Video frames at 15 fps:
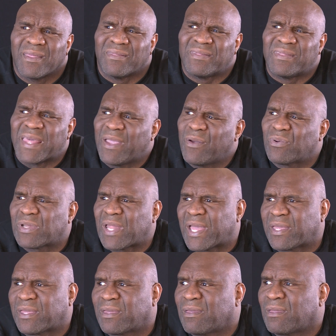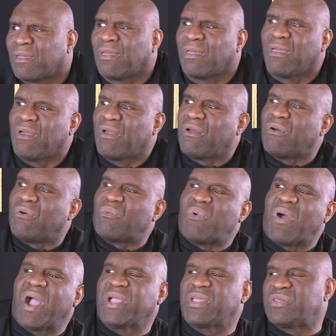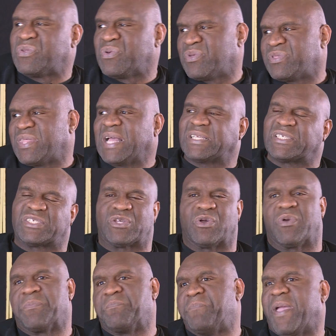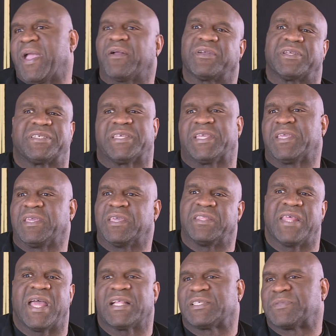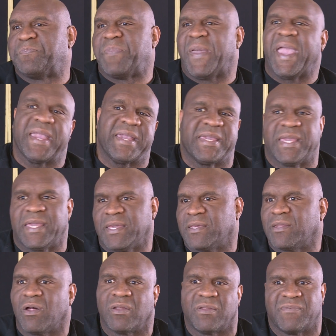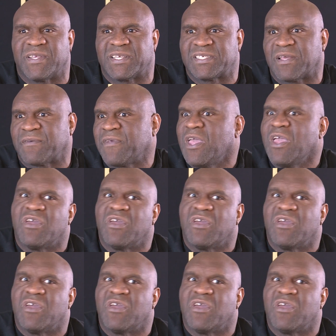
they were like, why are you doing, that's so embarrassing and that's begging and all of this stuff.